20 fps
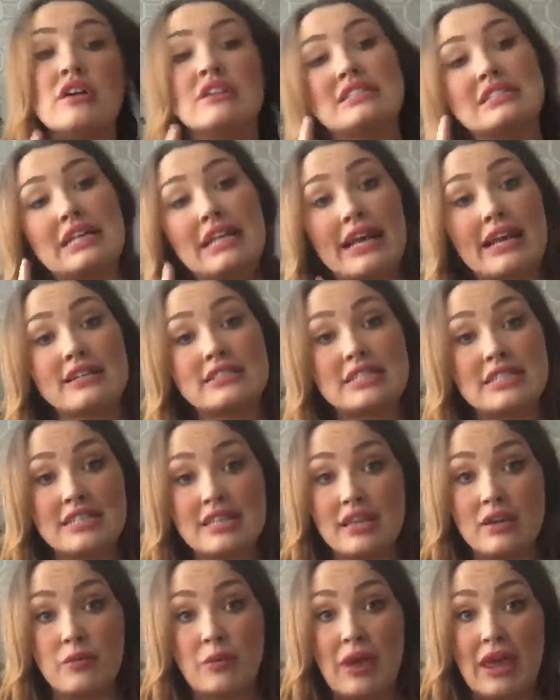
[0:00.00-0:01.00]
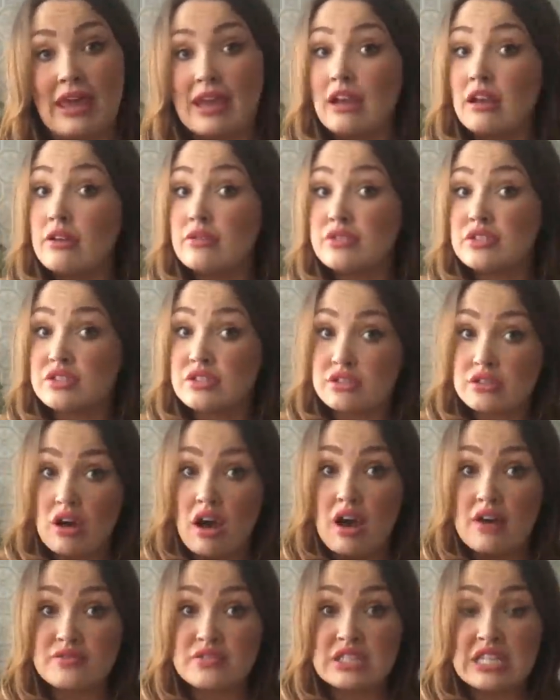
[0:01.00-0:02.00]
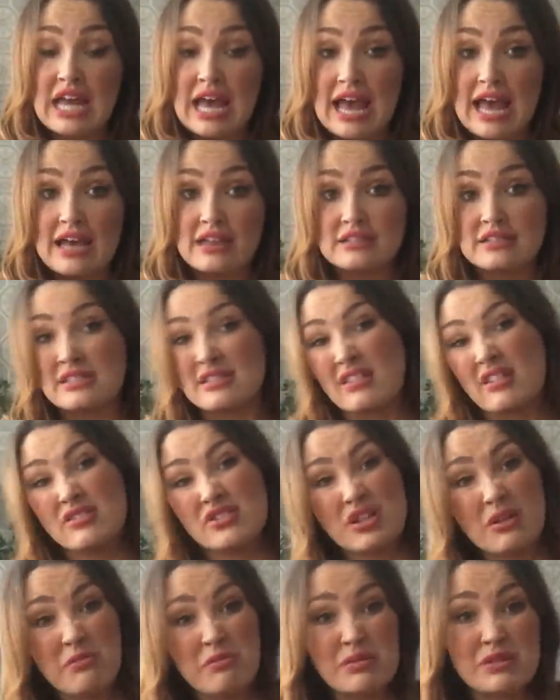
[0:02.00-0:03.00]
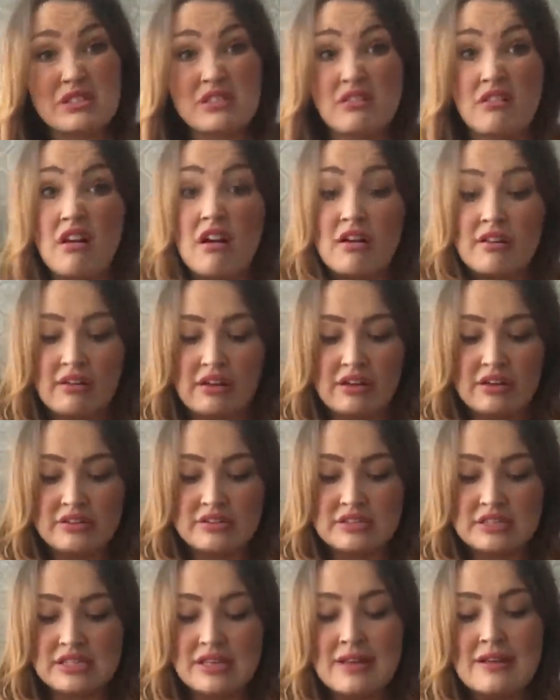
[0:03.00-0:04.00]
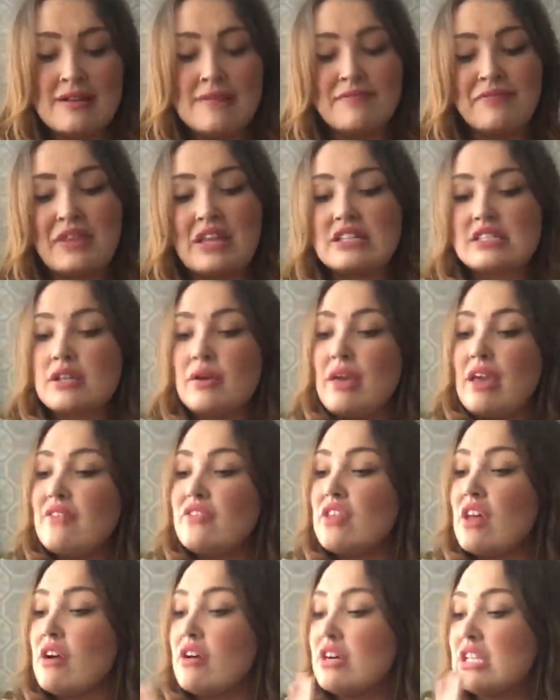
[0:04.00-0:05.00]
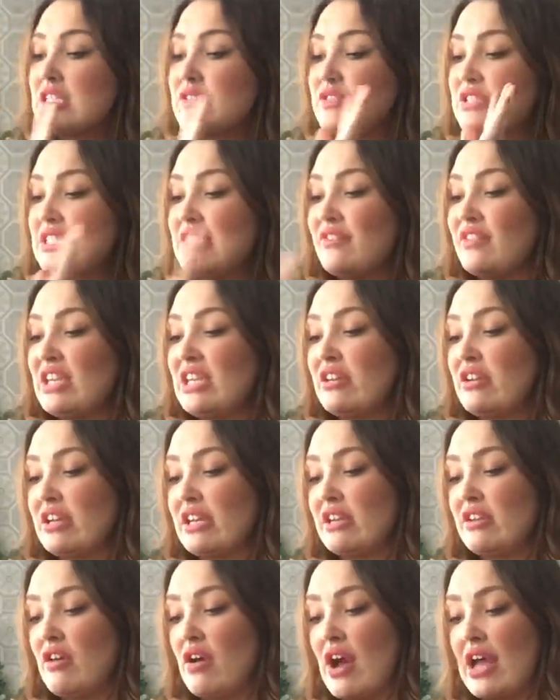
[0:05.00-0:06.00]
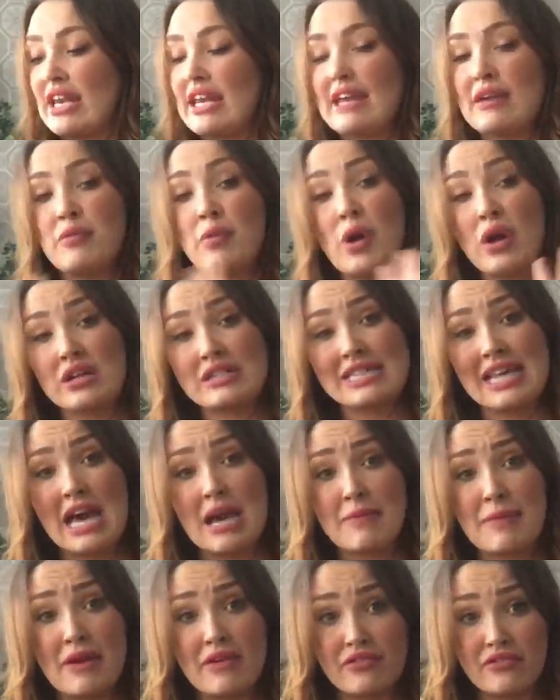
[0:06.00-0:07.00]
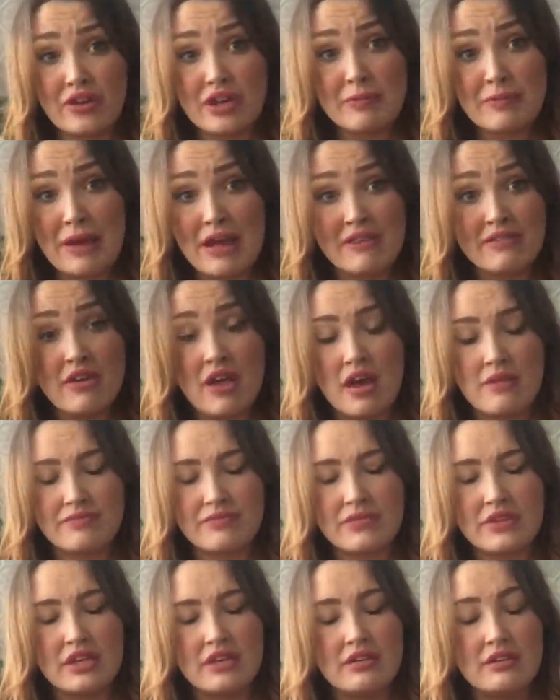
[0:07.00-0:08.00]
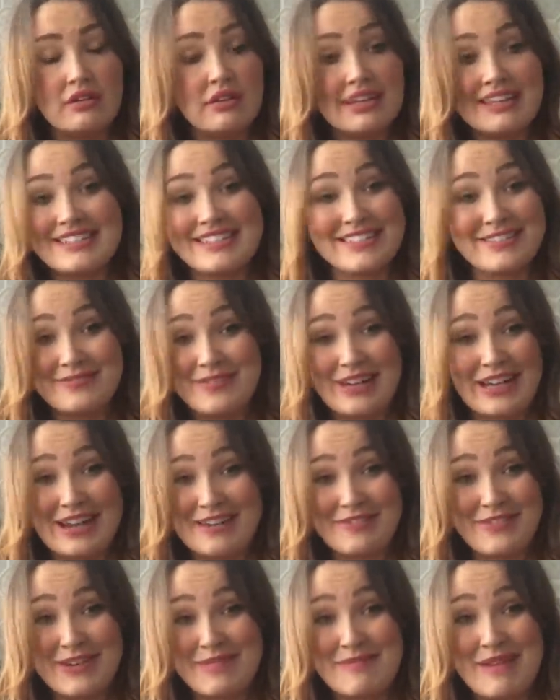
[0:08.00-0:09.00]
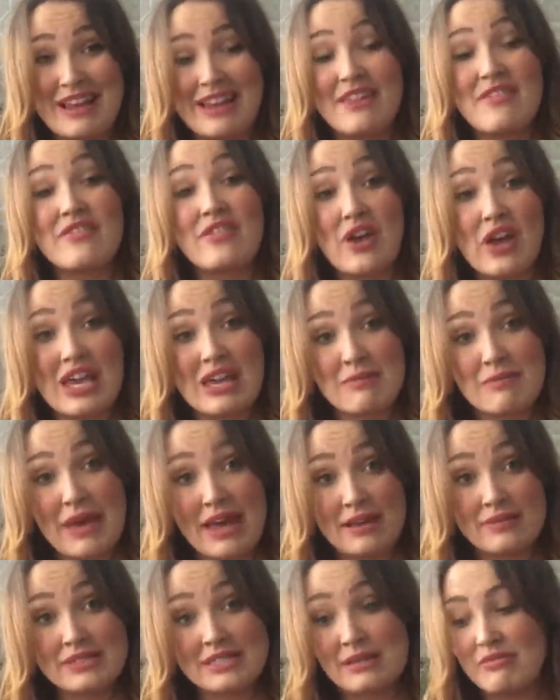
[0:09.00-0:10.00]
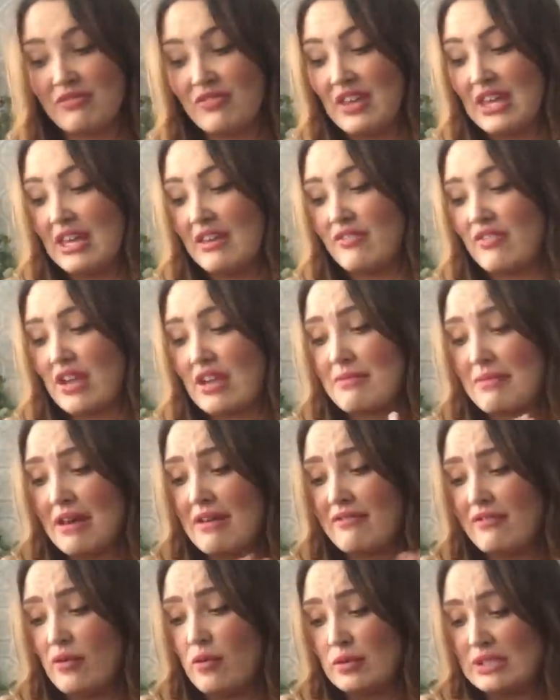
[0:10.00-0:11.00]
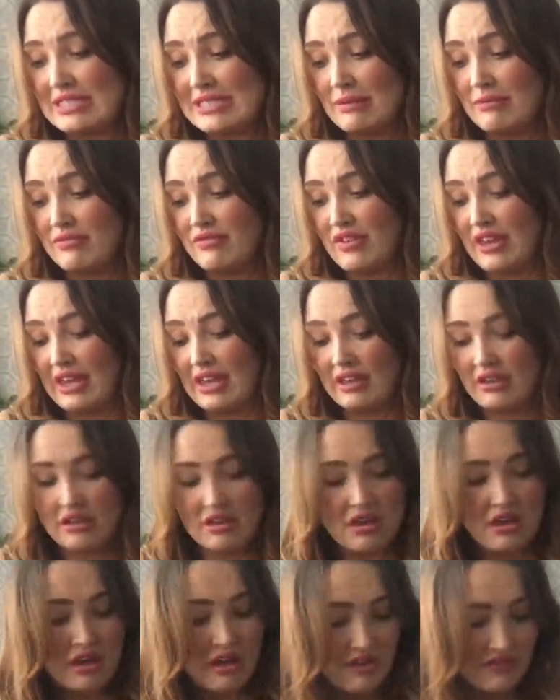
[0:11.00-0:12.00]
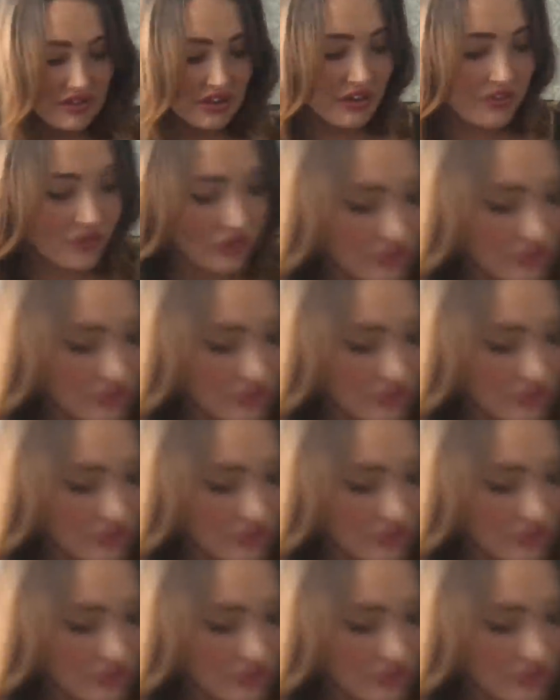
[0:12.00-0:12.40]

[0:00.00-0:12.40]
selected knitwear, including scarves and hats and like jumpers and cardigans. So even though I got this for $17.99, it worked out about £3, it didn't work out £3, £13 something, £13.40 something. I think I've